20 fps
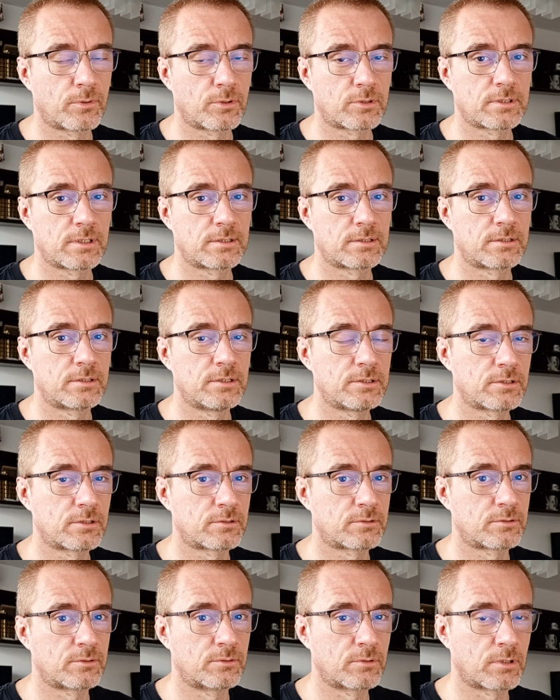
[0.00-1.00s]
resources you
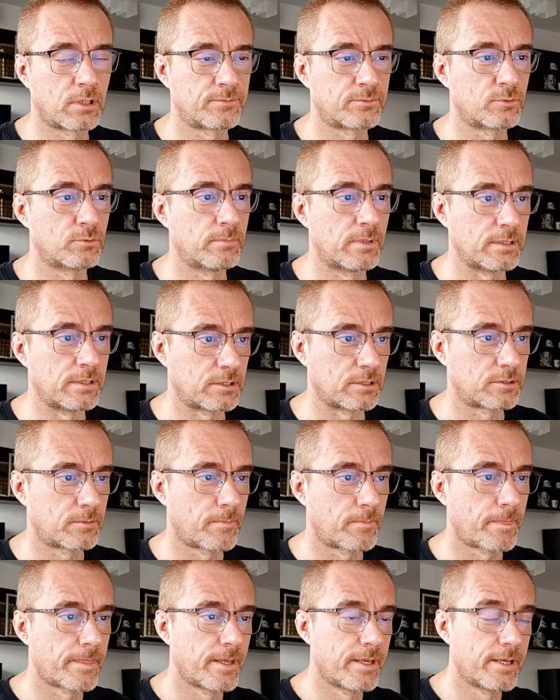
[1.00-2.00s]
have to manage.
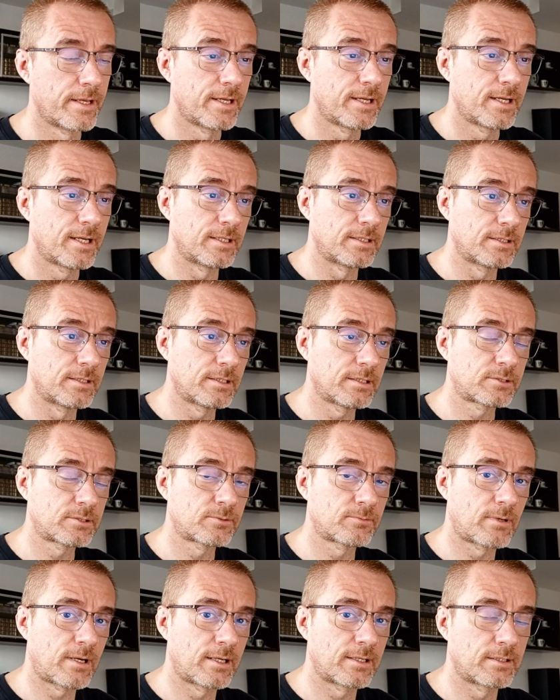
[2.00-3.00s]
And that's
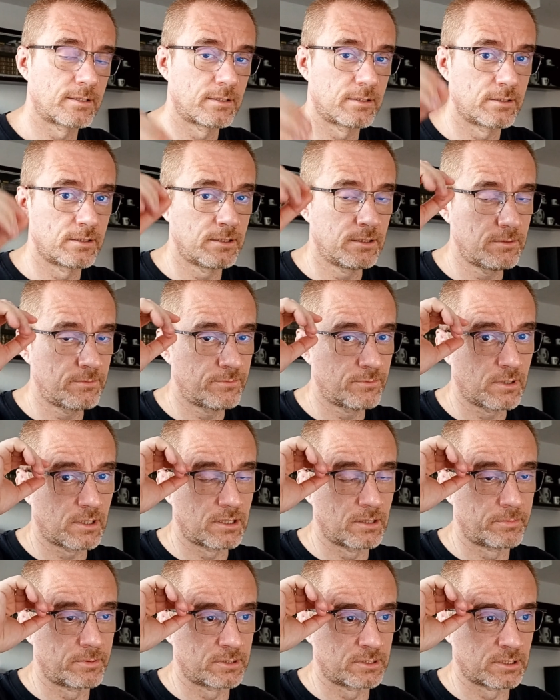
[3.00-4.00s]
why if you are a
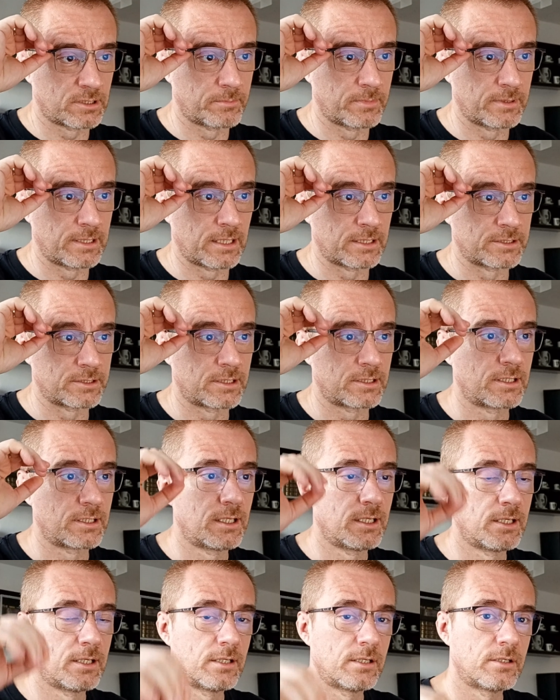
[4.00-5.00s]
project manager,
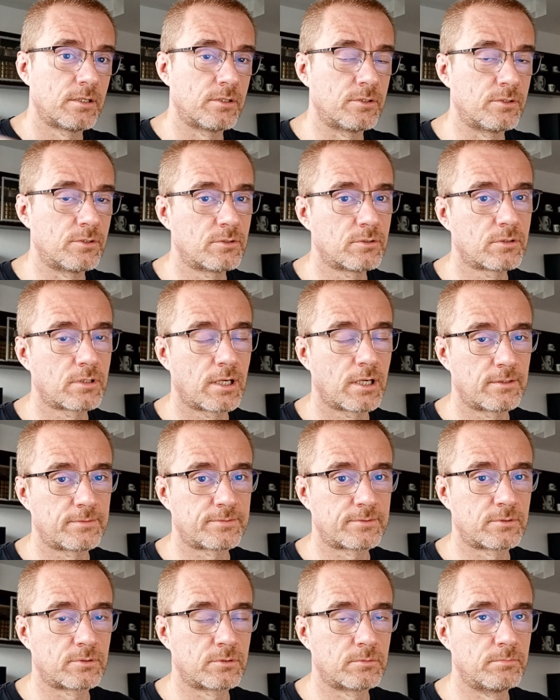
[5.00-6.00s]
you have to
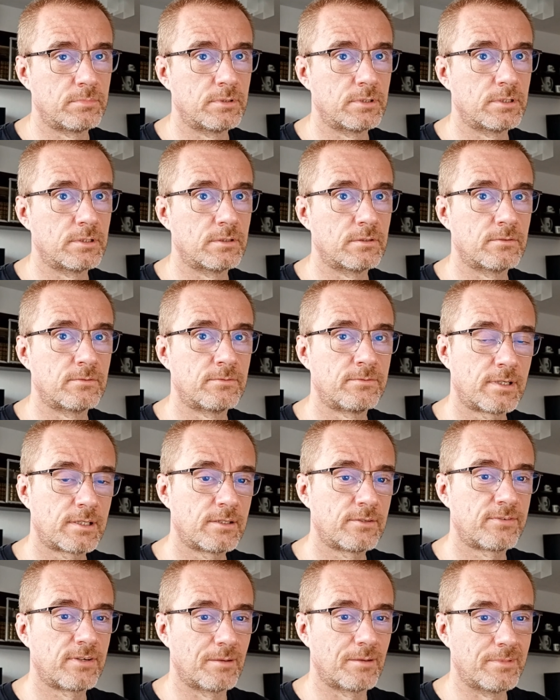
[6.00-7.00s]
be very
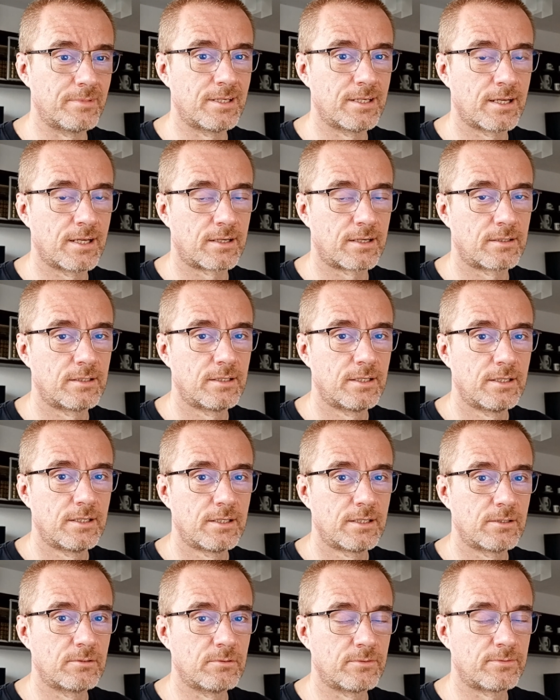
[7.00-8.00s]
familiar
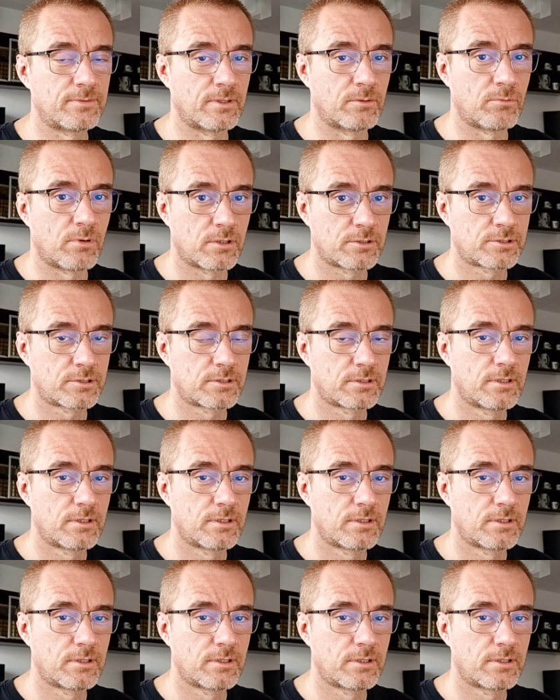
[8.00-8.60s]
with a watch.